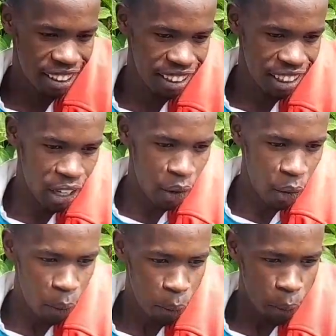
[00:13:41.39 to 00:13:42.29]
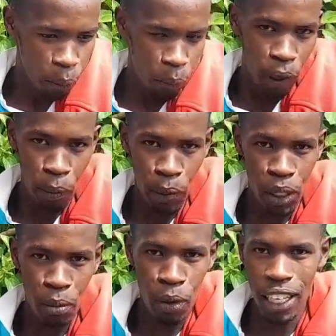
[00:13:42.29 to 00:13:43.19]
Welcome. Where possible,
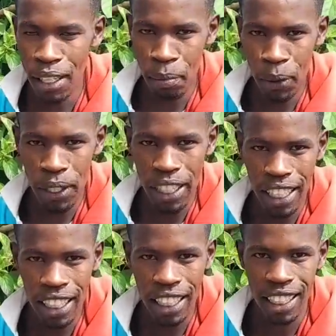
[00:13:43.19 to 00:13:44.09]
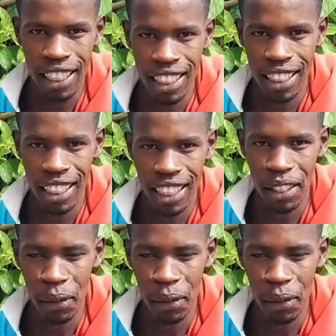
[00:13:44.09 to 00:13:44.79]
I'll support the group.